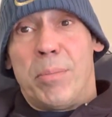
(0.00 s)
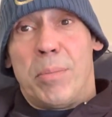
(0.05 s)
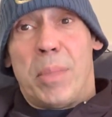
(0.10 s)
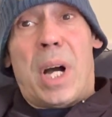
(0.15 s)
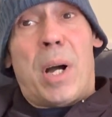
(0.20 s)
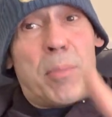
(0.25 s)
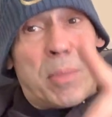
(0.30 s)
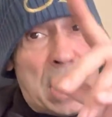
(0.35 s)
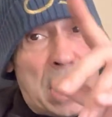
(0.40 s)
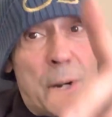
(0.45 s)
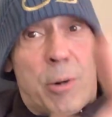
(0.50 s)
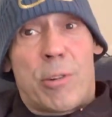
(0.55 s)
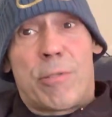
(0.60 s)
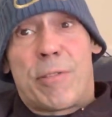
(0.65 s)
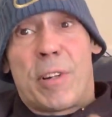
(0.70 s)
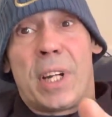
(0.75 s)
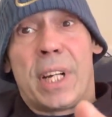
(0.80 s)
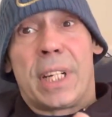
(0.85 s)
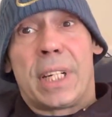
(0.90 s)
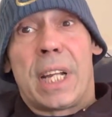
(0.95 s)
But I'm
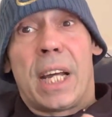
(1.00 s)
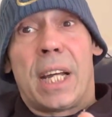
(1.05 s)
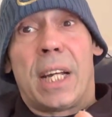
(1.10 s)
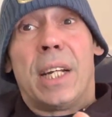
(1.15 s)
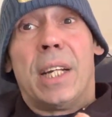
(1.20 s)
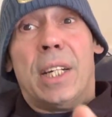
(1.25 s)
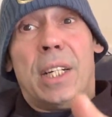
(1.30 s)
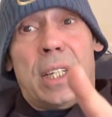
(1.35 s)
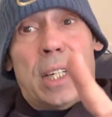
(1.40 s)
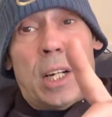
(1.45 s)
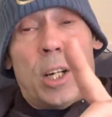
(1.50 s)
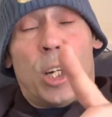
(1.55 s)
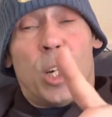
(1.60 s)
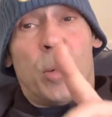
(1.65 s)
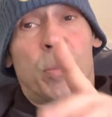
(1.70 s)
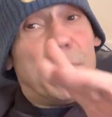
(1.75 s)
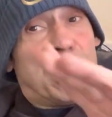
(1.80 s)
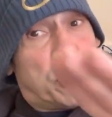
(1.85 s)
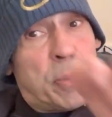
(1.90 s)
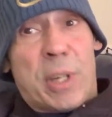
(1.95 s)
clarifying that,
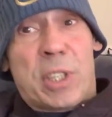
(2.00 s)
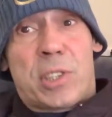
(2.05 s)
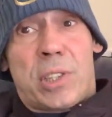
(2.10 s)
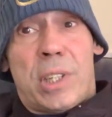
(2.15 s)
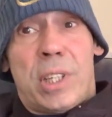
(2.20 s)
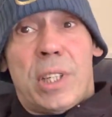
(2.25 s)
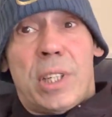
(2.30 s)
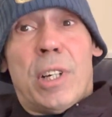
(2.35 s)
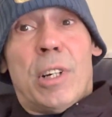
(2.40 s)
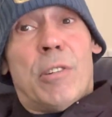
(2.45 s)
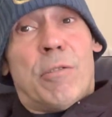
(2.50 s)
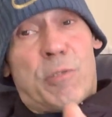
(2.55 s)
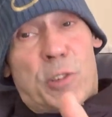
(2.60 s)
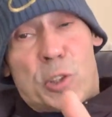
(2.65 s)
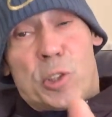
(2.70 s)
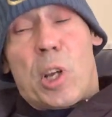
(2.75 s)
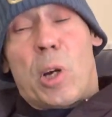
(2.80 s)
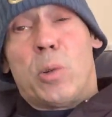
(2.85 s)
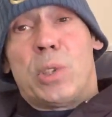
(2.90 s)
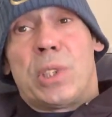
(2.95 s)
um, especially for
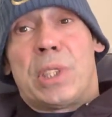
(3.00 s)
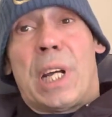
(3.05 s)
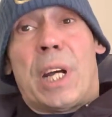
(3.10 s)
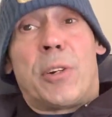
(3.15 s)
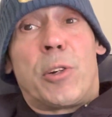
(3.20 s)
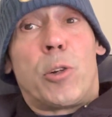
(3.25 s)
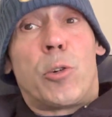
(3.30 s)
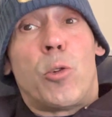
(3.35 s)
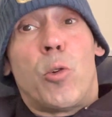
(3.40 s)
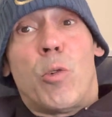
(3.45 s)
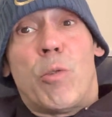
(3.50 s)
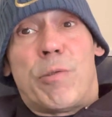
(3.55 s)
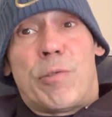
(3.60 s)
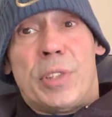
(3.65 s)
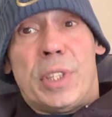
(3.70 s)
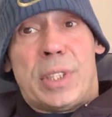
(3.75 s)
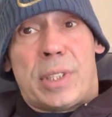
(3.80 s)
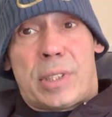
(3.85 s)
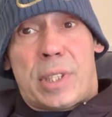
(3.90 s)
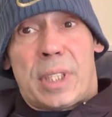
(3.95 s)
those down in the
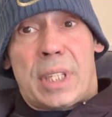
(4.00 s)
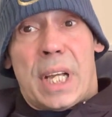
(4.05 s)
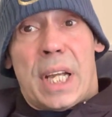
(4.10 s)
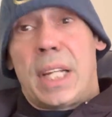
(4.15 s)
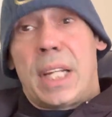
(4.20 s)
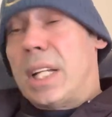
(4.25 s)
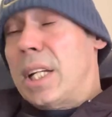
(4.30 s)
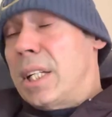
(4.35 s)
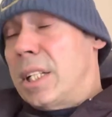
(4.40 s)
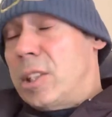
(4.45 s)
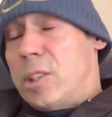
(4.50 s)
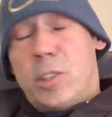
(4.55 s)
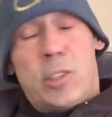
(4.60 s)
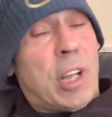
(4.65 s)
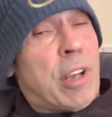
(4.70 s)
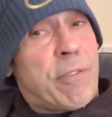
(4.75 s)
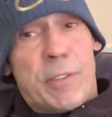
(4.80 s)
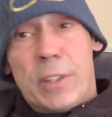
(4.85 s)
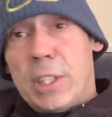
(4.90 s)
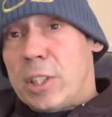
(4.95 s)
Northeast today.
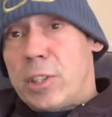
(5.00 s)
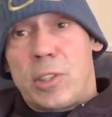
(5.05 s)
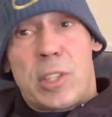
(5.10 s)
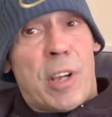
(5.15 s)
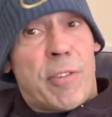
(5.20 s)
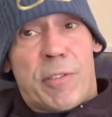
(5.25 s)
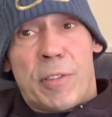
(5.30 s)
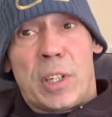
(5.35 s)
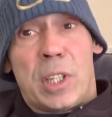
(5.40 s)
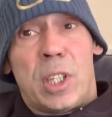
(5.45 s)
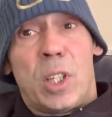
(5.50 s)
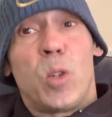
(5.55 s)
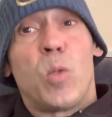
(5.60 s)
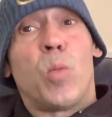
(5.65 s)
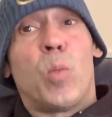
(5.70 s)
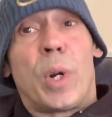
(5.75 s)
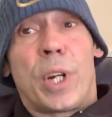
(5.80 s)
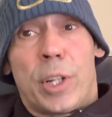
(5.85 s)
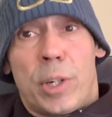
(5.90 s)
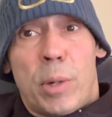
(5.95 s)
Definitely, definitely
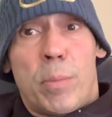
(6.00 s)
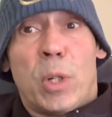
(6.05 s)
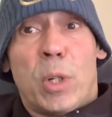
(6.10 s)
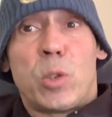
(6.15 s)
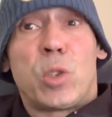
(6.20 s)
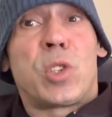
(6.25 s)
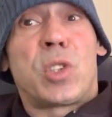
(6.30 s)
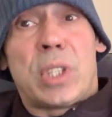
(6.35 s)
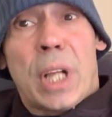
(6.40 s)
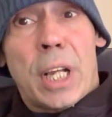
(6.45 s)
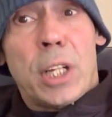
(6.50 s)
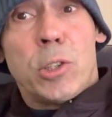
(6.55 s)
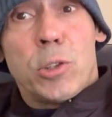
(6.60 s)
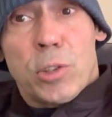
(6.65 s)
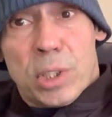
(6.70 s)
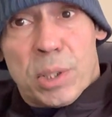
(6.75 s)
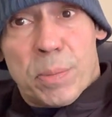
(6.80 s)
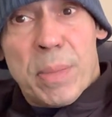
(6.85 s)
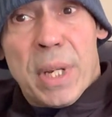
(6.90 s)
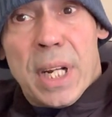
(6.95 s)
one of the most
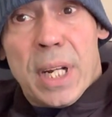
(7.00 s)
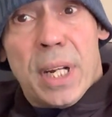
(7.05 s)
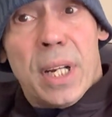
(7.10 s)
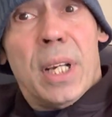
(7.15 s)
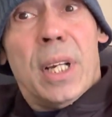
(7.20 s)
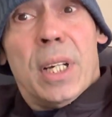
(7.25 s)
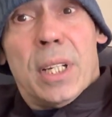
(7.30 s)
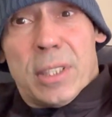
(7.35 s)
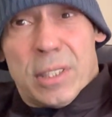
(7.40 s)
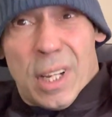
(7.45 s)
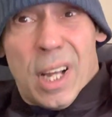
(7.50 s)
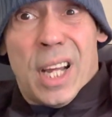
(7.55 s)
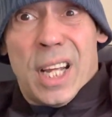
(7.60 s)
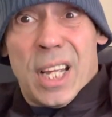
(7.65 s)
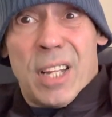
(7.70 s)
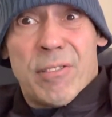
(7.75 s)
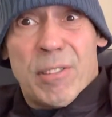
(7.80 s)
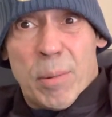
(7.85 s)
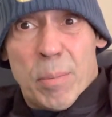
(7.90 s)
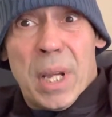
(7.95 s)
dangerous men that I
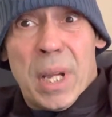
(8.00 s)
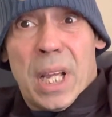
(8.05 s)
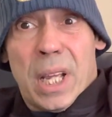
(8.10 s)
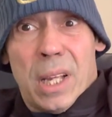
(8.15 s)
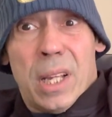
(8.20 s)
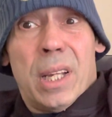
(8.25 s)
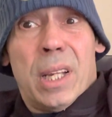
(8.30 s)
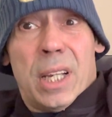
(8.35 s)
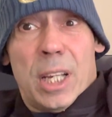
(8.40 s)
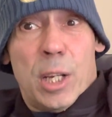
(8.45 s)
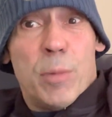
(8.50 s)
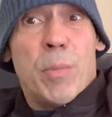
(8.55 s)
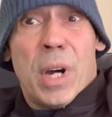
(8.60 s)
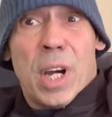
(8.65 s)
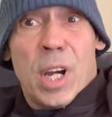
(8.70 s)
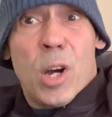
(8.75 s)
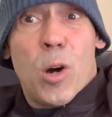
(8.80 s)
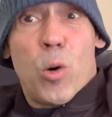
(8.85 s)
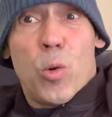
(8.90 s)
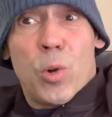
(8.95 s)
ever met in my
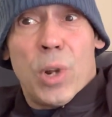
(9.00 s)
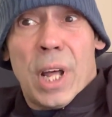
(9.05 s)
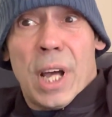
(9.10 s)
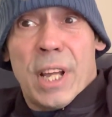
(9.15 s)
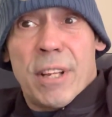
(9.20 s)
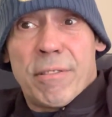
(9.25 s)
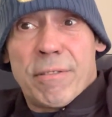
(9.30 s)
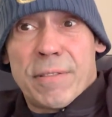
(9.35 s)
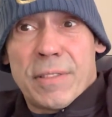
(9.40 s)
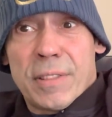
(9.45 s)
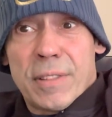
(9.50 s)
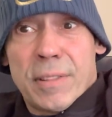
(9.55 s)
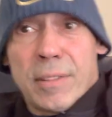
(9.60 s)
whole life.